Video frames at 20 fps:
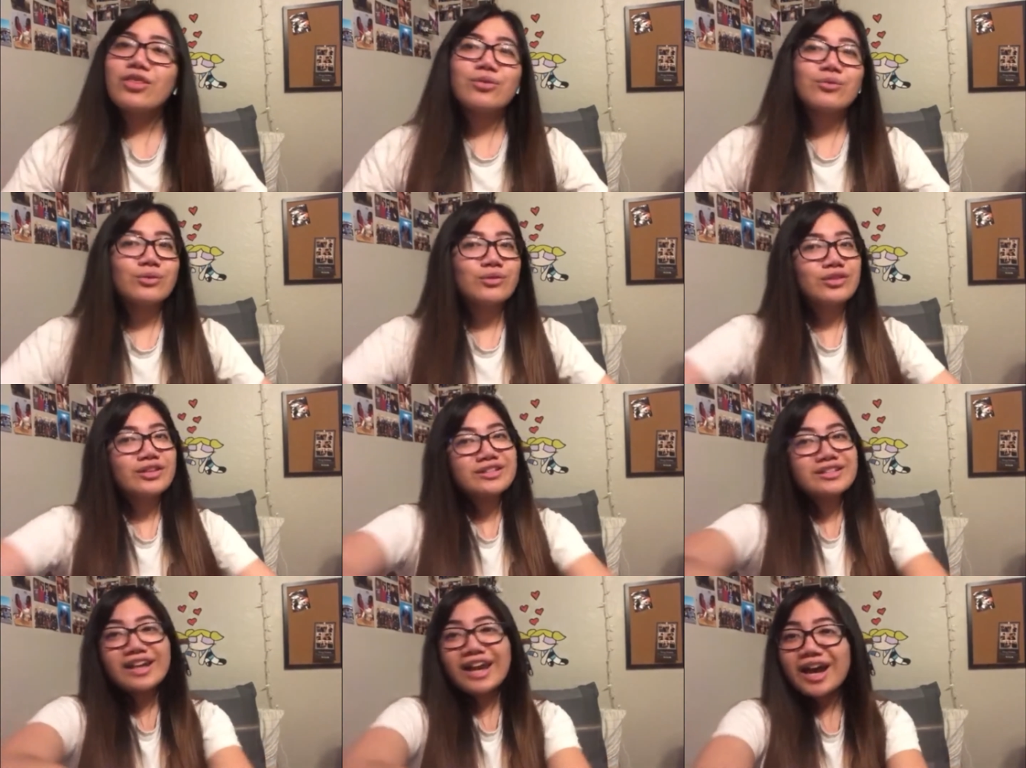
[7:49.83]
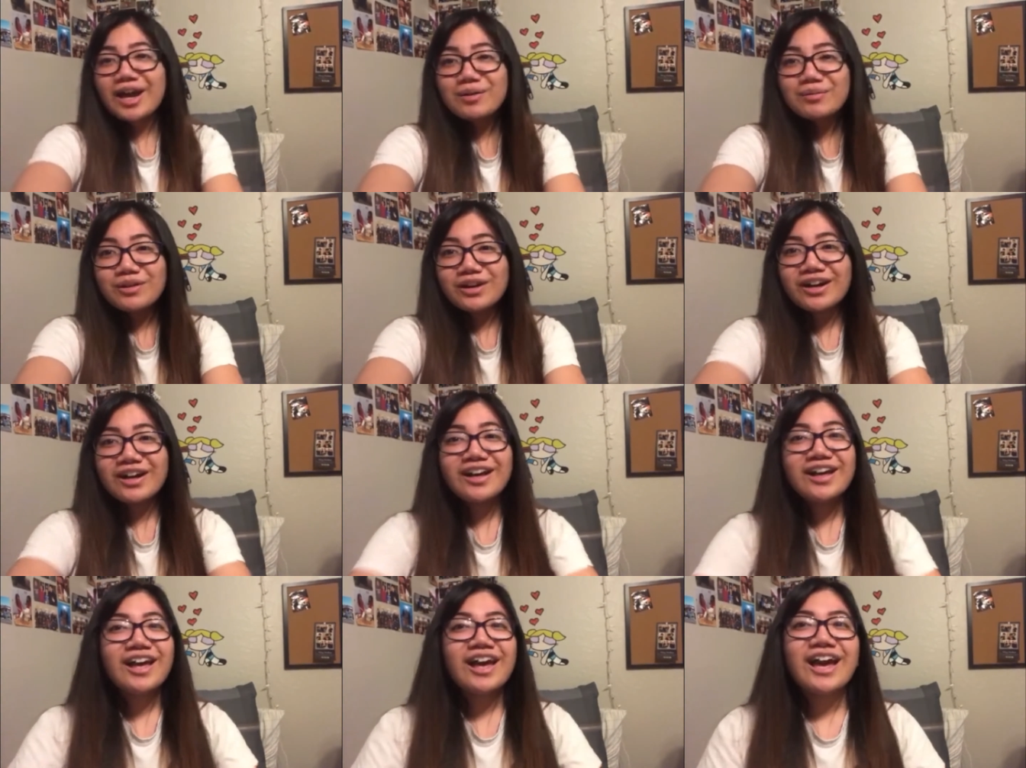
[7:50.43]
through this
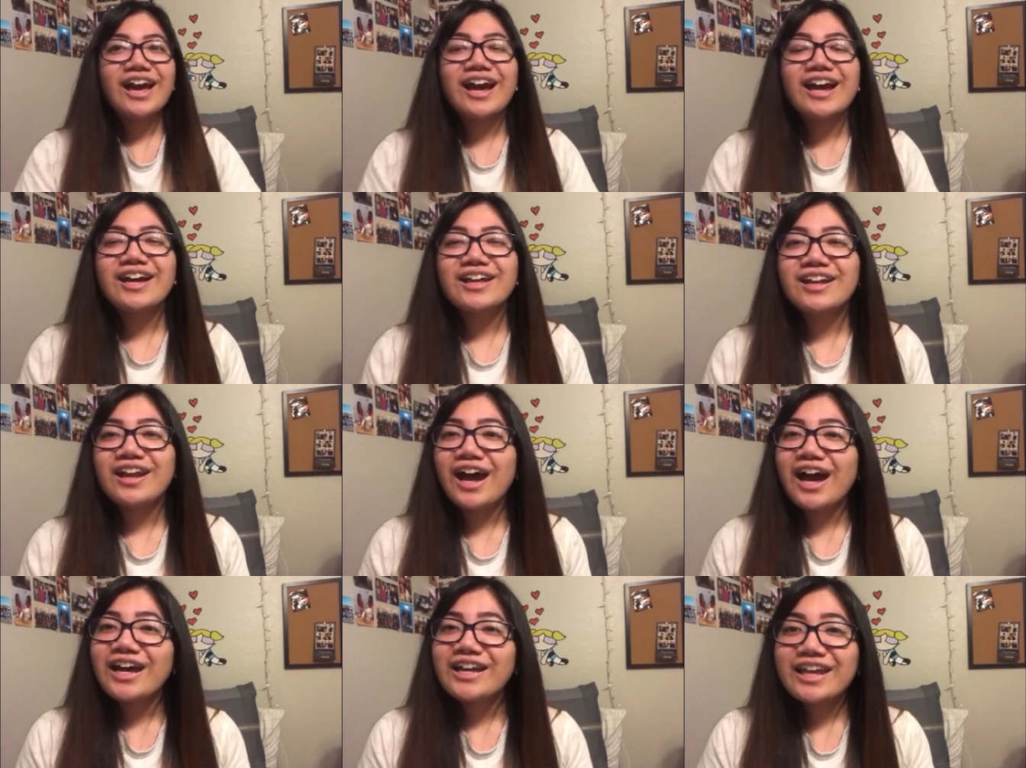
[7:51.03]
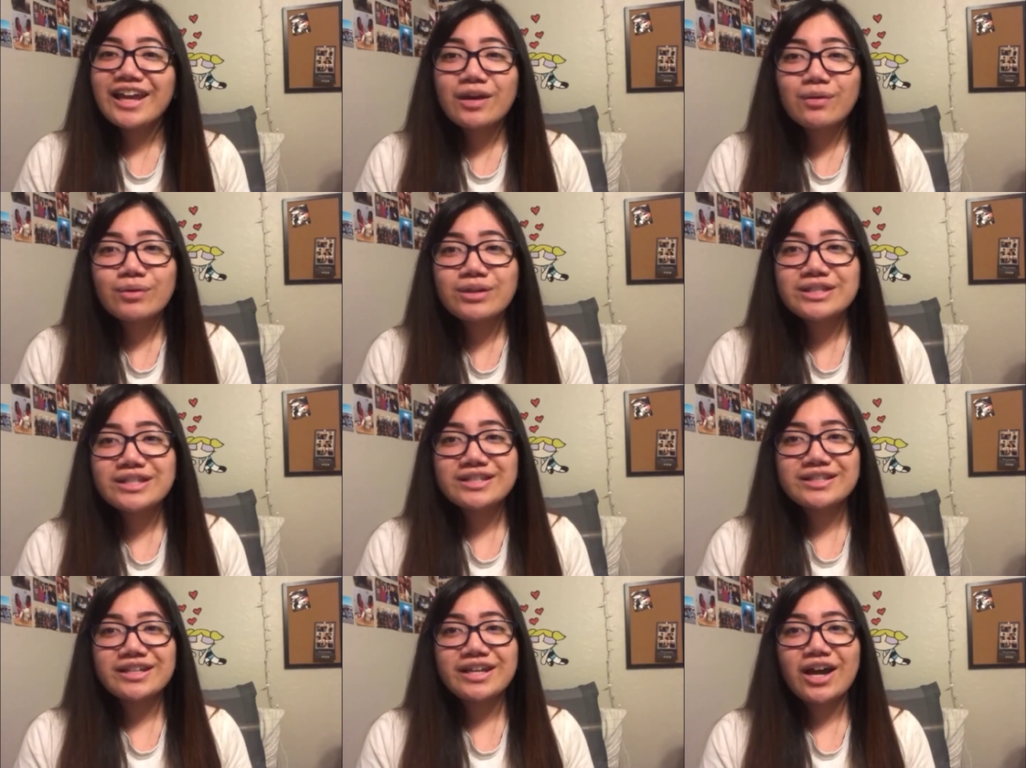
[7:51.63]
camera and I can't
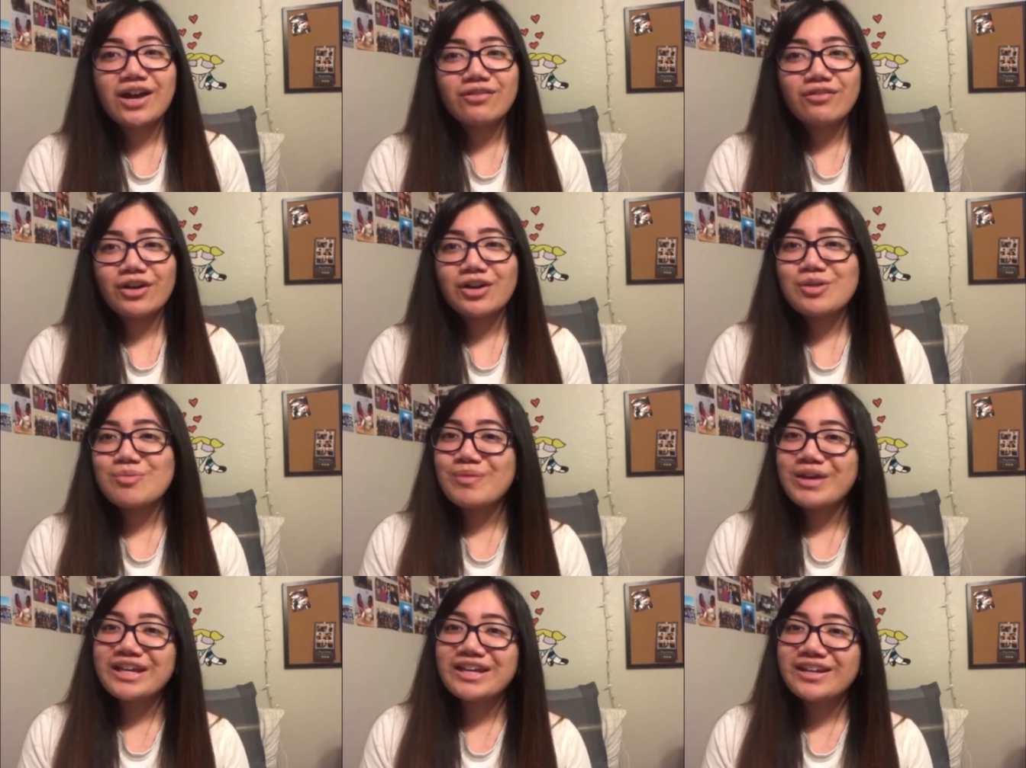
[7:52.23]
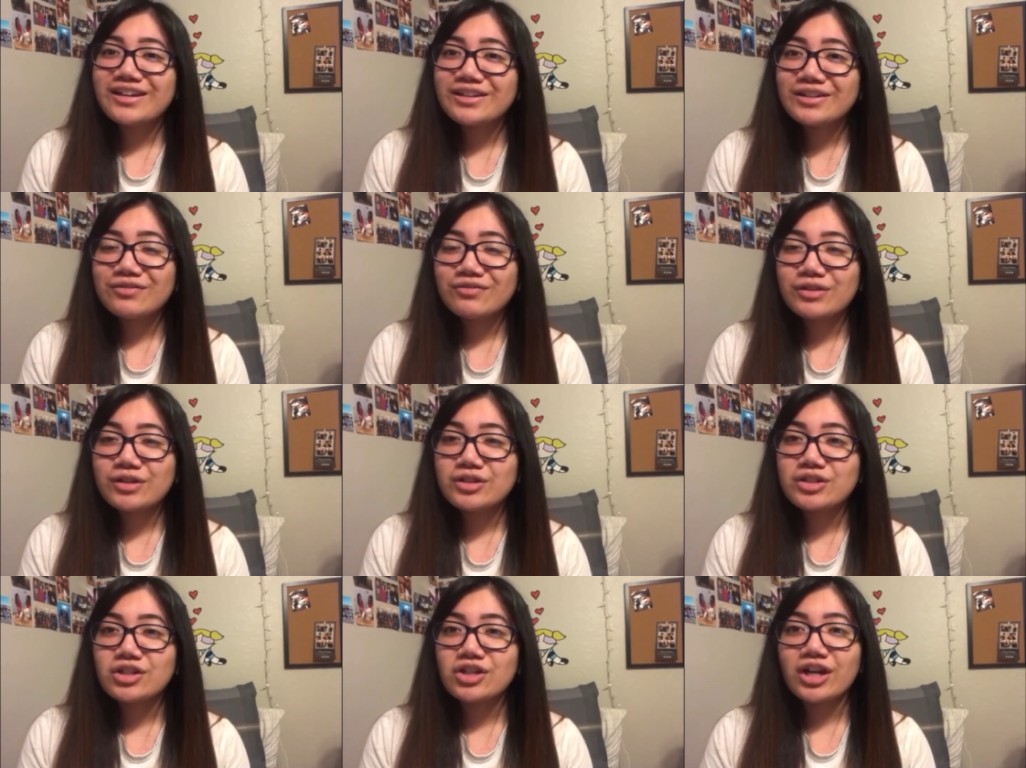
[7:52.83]
wait to see how far you make it in the
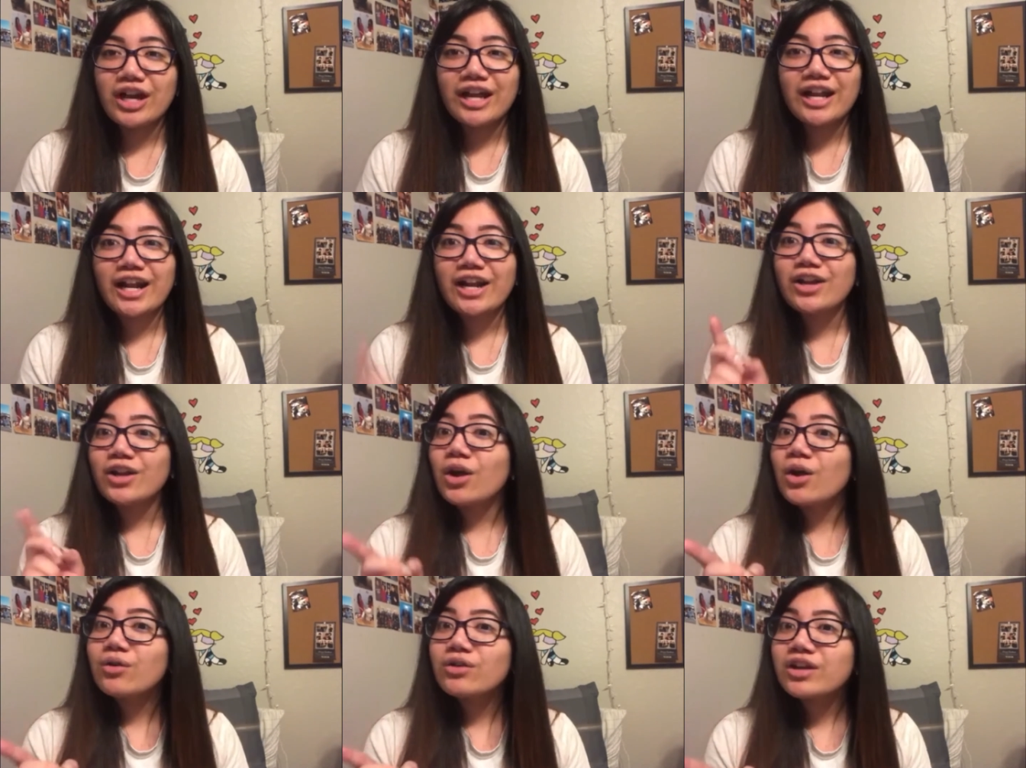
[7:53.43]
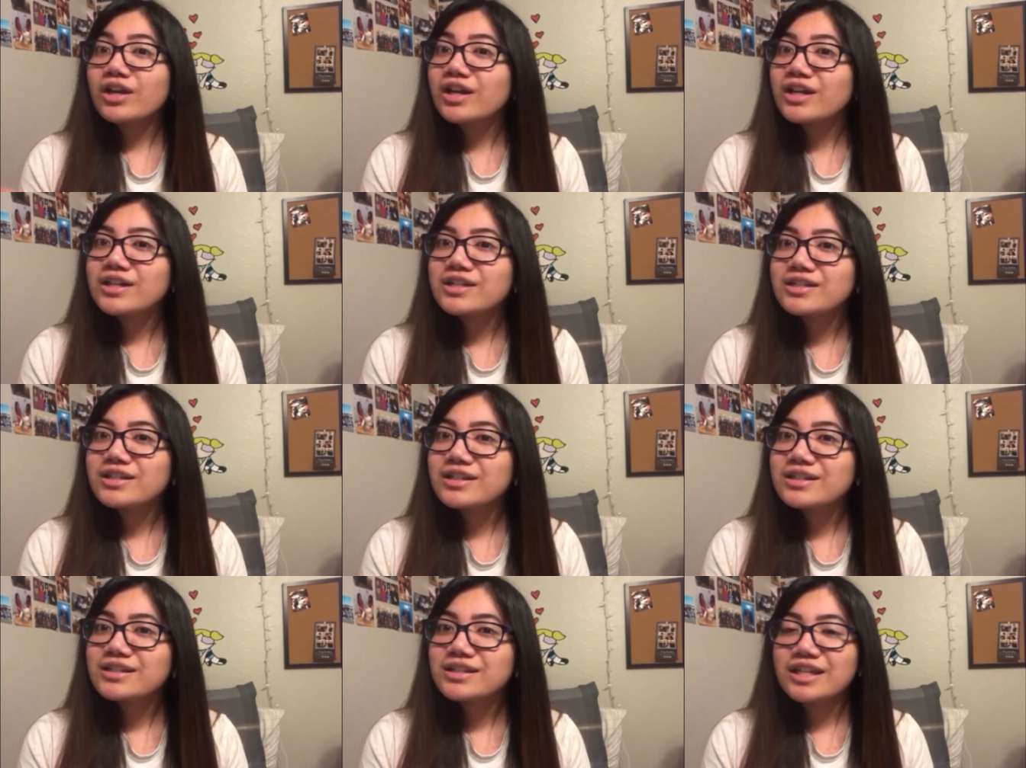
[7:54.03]
future and I know you're
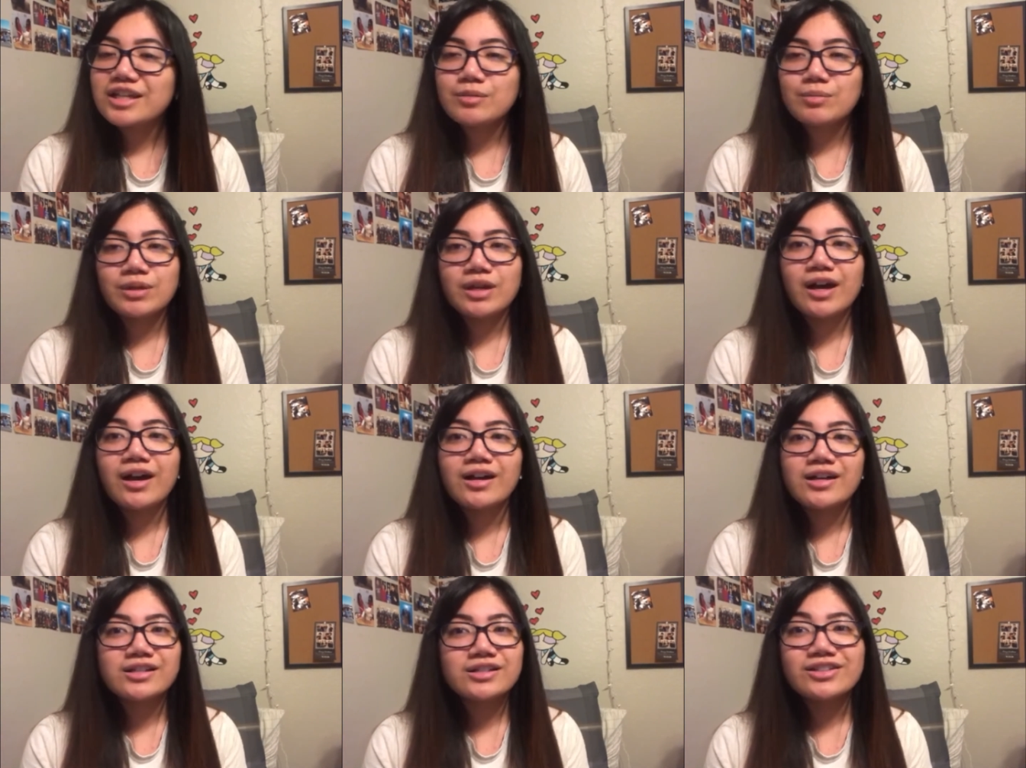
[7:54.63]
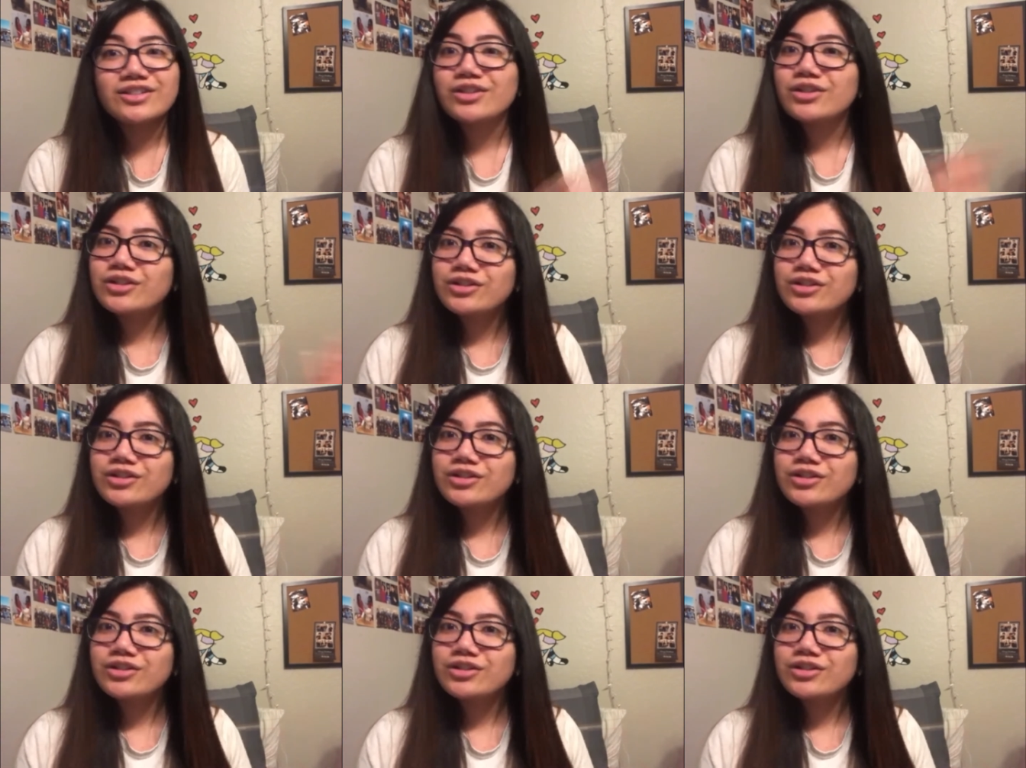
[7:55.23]
gonna succeed because